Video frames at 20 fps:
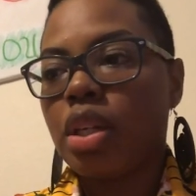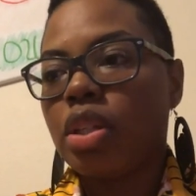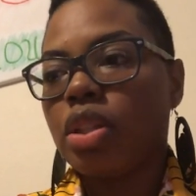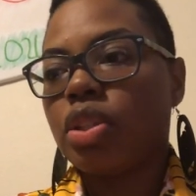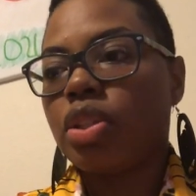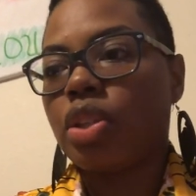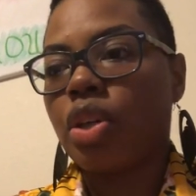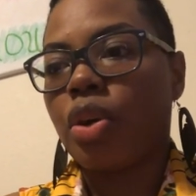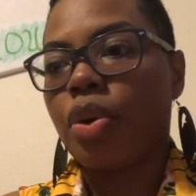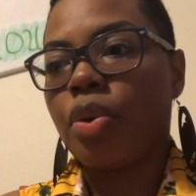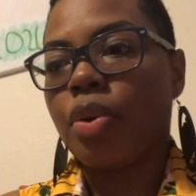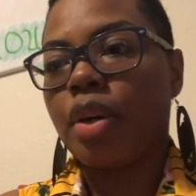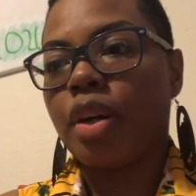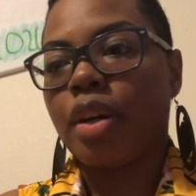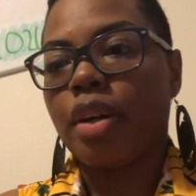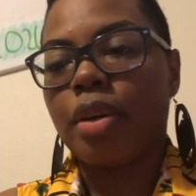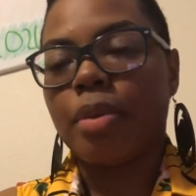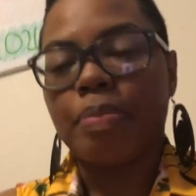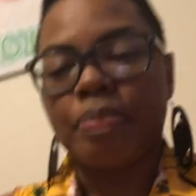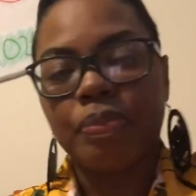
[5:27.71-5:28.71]

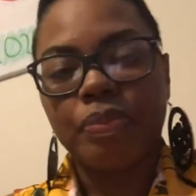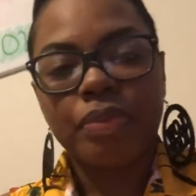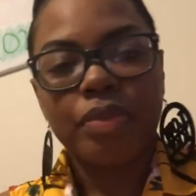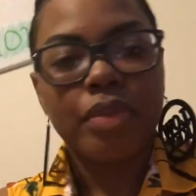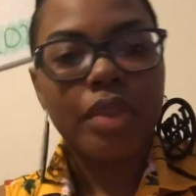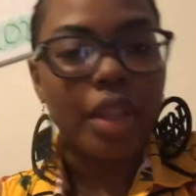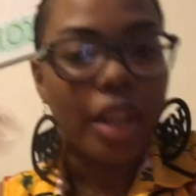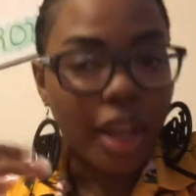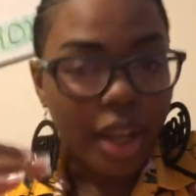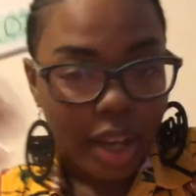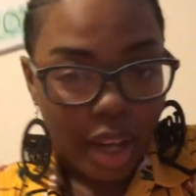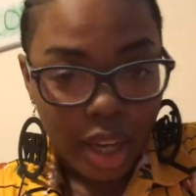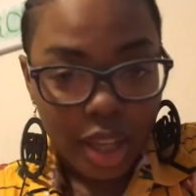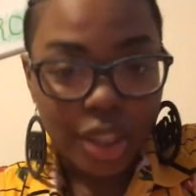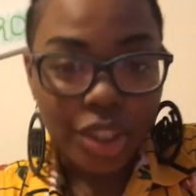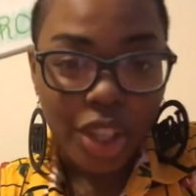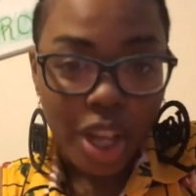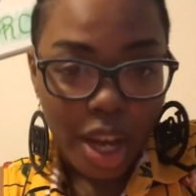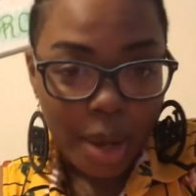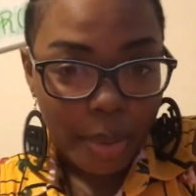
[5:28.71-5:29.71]
So, got a
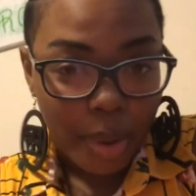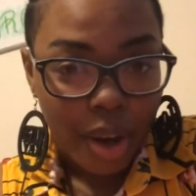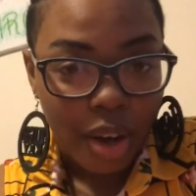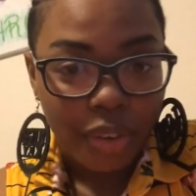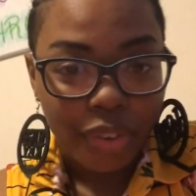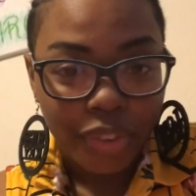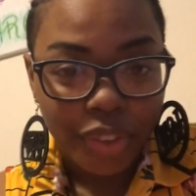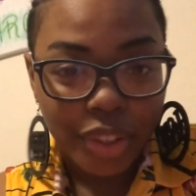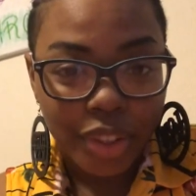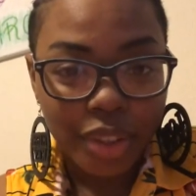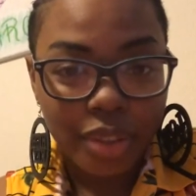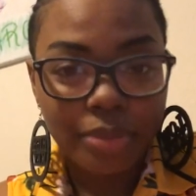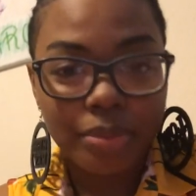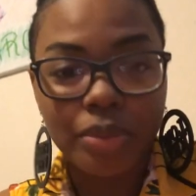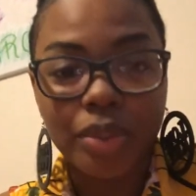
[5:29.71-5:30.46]
job offer.